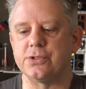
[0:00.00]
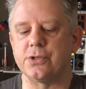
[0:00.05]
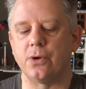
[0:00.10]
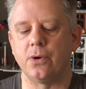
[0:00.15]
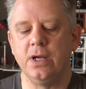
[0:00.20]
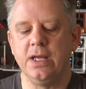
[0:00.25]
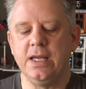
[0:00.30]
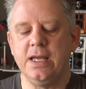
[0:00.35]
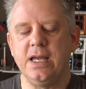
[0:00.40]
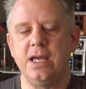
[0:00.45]

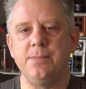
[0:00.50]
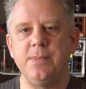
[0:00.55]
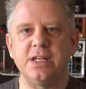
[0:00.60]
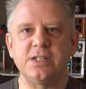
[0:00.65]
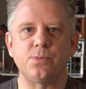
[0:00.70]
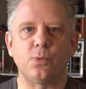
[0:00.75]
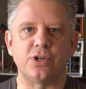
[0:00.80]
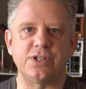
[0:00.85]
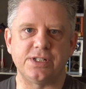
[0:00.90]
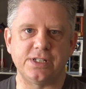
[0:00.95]
So it
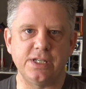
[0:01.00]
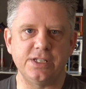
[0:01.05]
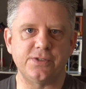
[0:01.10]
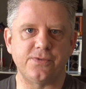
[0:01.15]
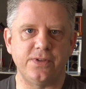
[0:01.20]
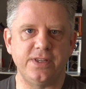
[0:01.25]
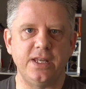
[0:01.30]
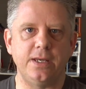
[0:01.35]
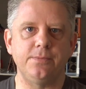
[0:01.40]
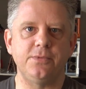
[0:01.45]
makes more sense
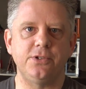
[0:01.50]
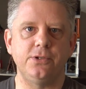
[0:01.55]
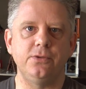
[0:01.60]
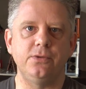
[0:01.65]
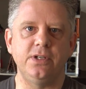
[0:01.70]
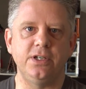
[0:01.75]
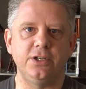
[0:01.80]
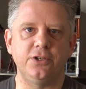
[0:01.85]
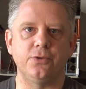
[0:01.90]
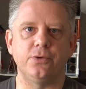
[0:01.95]
for them
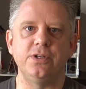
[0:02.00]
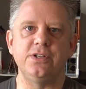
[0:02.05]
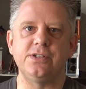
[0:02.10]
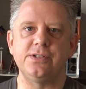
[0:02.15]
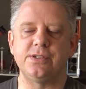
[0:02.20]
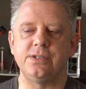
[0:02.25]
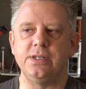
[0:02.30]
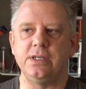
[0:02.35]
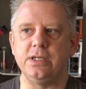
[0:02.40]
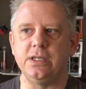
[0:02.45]
to
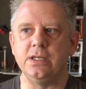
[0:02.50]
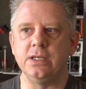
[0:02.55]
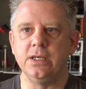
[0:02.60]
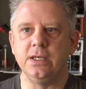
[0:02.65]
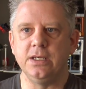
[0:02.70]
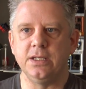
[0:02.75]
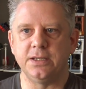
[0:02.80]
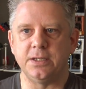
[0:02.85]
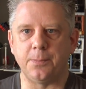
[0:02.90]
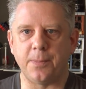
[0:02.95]
increase the
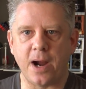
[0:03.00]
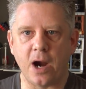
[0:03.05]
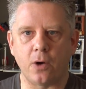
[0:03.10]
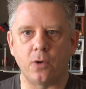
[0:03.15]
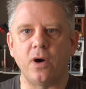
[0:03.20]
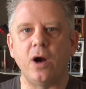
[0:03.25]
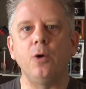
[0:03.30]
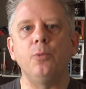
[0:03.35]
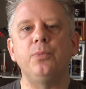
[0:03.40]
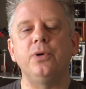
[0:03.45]

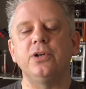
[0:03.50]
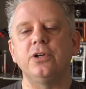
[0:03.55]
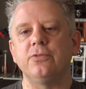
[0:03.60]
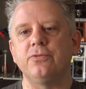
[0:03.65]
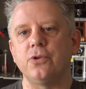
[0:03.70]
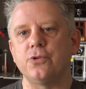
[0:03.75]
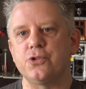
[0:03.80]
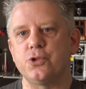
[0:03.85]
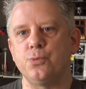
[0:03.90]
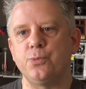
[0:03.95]
power output of
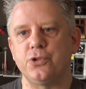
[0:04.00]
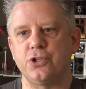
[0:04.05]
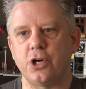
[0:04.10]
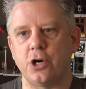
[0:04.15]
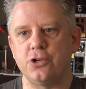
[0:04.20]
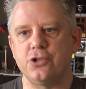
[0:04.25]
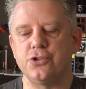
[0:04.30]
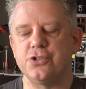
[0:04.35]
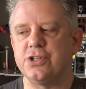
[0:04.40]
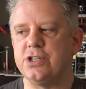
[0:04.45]
those
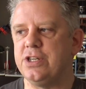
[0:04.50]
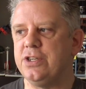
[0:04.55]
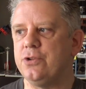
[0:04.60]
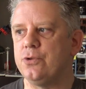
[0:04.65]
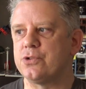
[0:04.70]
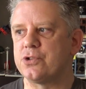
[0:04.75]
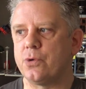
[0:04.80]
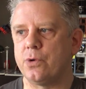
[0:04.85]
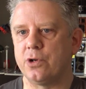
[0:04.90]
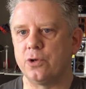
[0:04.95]
superchargers in
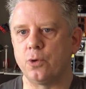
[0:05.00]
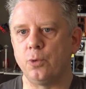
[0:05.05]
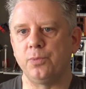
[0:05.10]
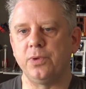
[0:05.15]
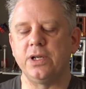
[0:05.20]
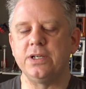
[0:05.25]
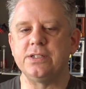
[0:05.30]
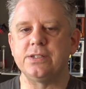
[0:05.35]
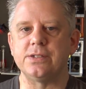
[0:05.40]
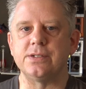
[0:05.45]
those critical
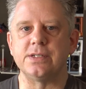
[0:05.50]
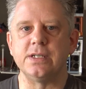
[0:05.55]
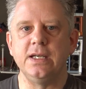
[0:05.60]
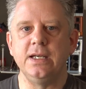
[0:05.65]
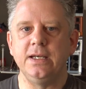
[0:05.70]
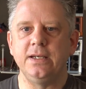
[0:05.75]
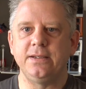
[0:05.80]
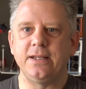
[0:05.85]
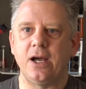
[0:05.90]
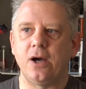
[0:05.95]
places.
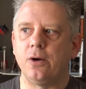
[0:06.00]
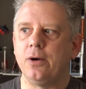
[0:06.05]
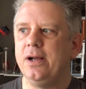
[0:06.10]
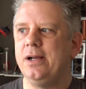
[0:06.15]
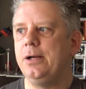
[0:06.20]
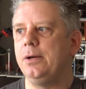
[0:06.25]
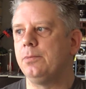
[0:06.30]
Now,